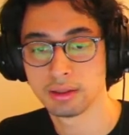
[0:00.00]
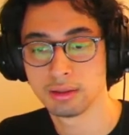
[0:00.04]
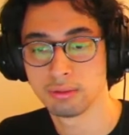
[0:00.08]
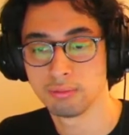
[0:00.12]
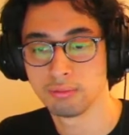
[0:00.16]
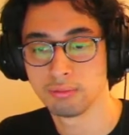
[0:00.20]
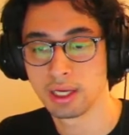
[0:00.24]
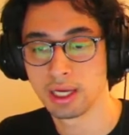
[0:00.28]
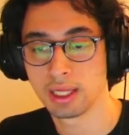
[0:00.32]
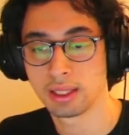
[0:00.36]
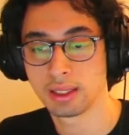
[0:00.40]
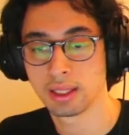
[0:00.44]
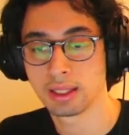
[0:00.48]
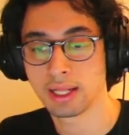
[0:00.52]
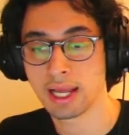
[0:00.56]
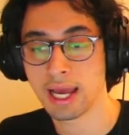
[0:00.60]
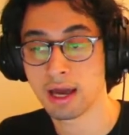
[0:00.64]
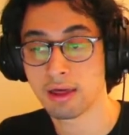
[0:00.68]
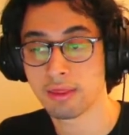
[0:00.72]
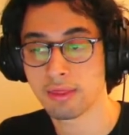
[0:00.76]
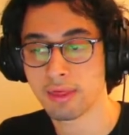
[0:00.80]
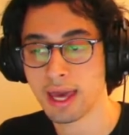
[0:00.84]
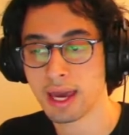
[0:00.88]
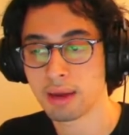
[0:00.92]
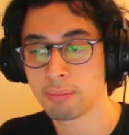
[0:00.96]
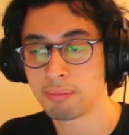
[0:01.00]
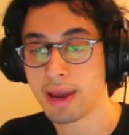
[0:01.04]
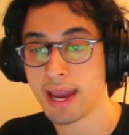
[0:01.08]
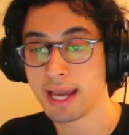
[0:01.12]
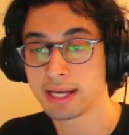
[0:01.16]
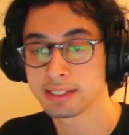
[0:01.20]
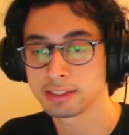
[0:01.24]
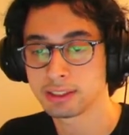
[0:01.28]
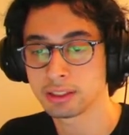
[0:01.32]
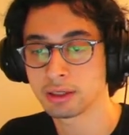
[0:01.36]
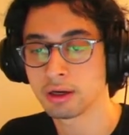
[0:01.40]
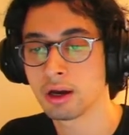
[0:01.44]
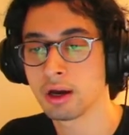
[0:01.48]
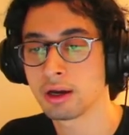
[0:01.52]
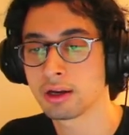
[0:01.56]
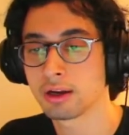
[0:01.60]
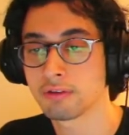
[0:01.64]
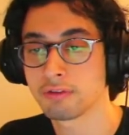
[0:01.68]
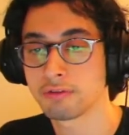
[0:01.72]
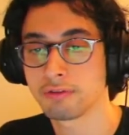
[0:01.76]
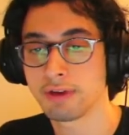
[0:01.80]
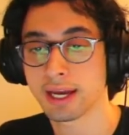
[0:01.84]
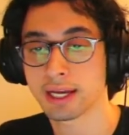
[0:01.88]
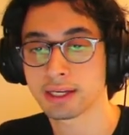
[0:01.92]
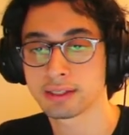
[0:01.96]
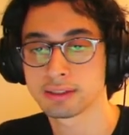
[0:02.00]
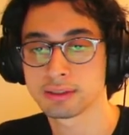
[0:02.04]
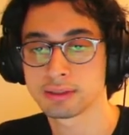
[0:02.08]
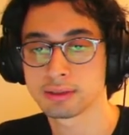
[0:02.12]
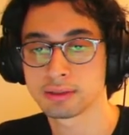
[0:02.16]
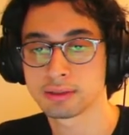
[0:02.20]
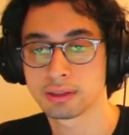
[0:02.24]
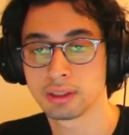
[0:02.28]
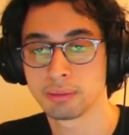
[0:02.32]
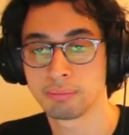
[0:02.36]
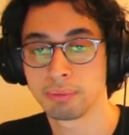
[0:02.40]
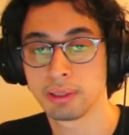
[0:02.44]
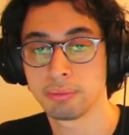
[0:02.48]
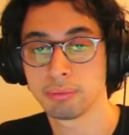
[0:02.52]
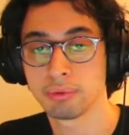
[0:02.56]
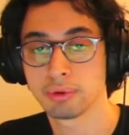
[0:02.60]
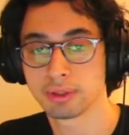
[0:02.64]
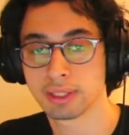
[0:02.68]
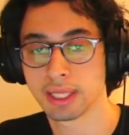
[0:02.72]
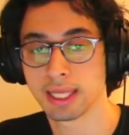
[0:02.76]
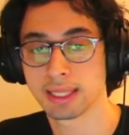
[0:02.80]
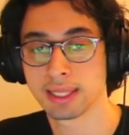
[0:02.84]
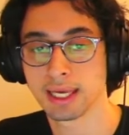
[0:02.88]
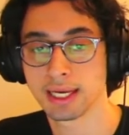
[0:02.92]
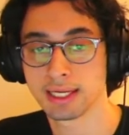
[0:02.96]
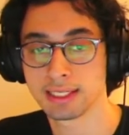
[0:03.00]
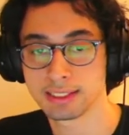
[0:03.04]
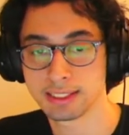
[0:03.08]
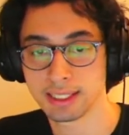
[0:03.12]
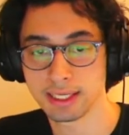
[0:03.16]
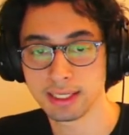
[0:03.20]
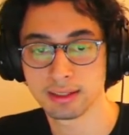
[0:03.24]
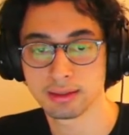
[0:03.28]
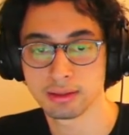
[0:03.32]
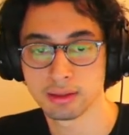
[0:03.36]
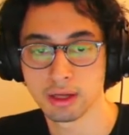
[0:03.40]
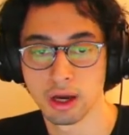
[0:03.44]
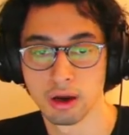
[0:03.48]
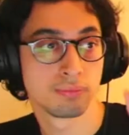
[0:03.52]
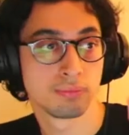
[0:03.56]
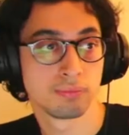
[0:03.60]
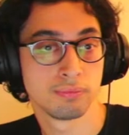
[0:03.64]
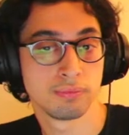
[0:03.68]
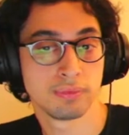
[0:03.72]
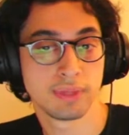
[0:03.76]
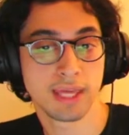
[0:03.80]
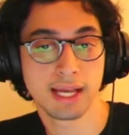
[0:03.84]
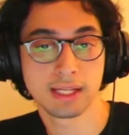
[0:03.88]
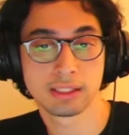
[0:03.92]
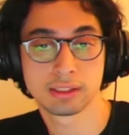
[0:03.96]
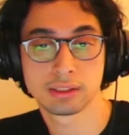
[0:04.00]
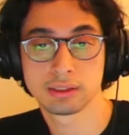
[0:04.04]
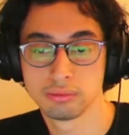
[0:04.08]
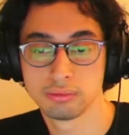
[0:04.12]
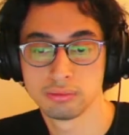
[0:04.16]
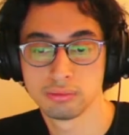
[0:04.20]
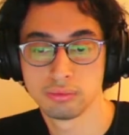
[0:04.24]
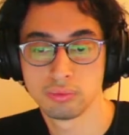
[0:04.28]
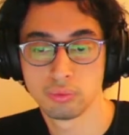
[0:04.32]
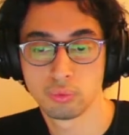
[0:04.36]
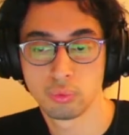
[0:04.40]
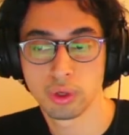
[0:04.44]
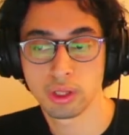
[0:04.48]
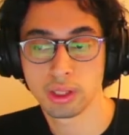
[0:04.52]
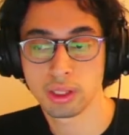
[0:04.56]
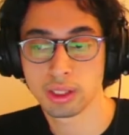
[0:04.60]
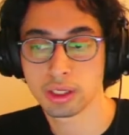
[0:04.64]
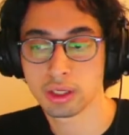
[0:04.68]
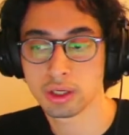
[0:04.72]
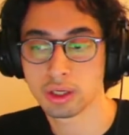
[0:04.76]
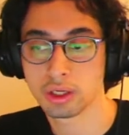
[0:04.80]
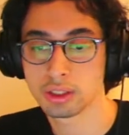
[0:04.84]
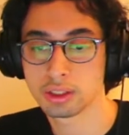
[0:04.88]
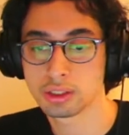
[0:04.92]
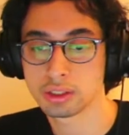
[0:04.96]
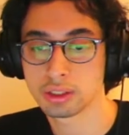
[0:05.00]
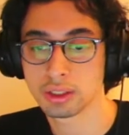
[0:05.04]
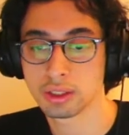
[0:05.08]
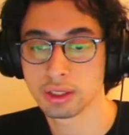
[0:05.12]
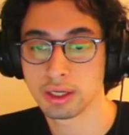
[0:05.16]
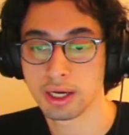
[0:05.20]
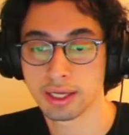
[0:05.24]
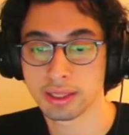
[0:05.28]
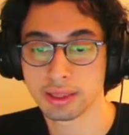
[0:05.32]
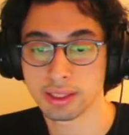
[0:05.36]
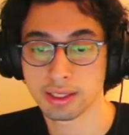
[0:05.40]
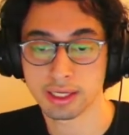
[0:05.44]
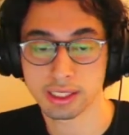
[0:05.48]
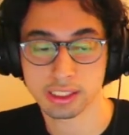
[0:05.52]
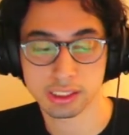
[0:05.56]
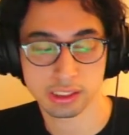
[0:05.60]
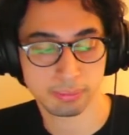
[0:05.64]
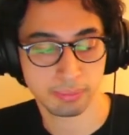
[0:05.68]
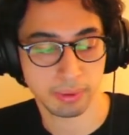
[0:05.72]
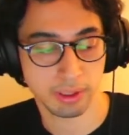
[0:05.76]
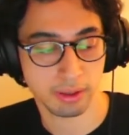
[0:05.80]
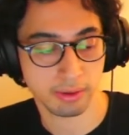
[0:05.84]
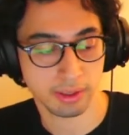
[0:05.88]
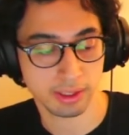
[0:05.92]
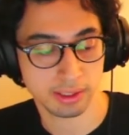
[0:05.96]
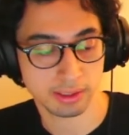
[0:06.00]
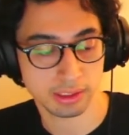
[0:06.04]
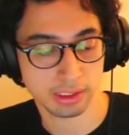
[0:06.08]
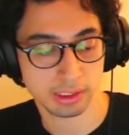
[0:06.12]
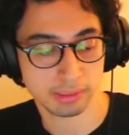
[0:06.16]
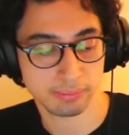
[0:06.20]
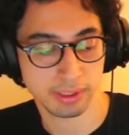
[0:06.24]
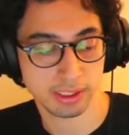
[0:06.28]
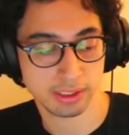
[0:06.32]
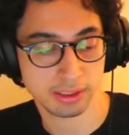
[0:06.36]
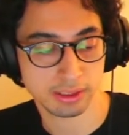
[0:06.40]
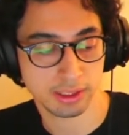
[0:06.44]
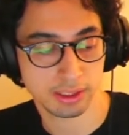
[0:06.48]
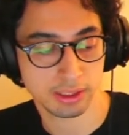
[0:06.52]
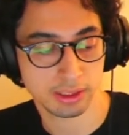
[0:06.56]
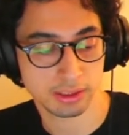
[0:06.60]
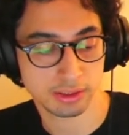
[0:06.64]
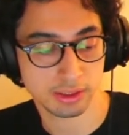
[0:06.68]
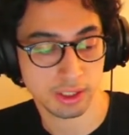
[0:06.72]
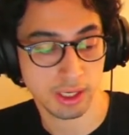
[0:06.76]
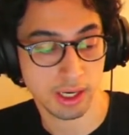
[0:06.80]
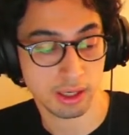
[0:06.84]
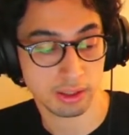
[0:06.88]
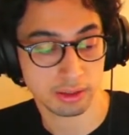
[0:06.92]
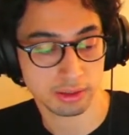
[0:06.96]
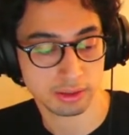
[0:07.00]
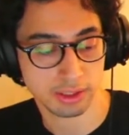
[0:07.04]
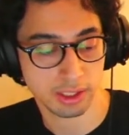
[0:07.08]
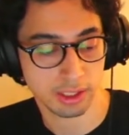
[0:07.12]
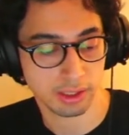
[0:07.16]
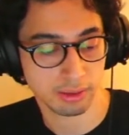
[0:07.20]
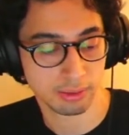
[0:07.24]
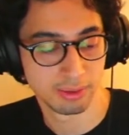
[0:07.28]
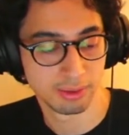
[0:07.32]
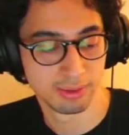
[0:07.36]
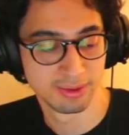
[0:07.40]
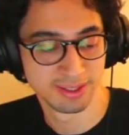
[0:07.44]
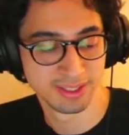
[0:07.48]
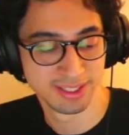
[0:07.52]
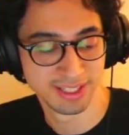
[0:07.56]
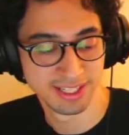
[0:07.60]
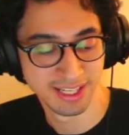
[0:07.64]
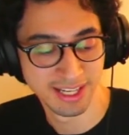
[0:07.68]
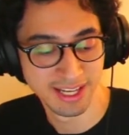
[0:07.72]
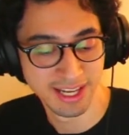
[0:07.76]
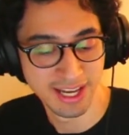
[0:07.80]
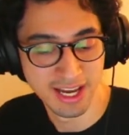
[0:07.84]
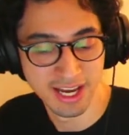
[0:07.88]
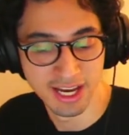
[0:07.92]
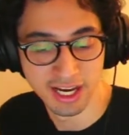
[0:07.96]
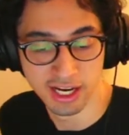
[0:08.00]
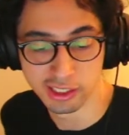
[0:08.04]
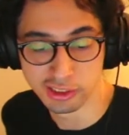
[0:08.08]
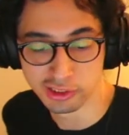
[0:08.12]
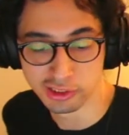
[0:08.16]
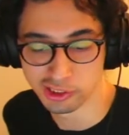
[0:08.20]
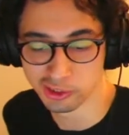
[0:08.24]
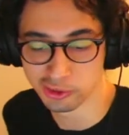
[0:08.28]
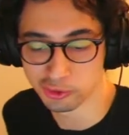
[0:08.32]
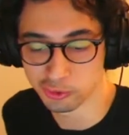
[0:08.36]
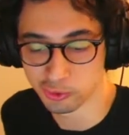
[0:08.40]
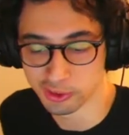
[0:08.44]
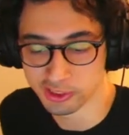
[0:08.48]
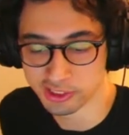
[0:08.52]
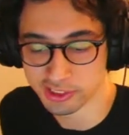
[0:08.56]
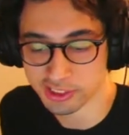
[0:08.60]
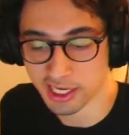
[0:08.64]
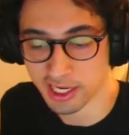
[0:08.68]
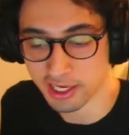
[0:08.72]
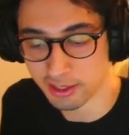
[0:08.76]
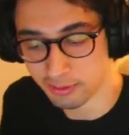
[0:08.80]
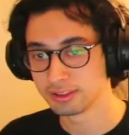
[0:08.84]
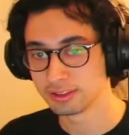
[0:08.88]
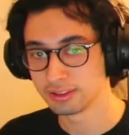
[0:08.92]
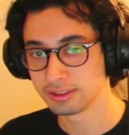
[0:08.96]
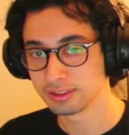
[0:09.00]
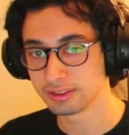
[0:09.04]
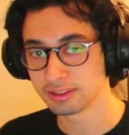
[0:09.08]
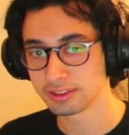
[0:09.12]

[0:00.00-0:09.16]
then how that passing on affects the people that they did know. That's really good to, I think, experience, especially in a child's game, a children's game.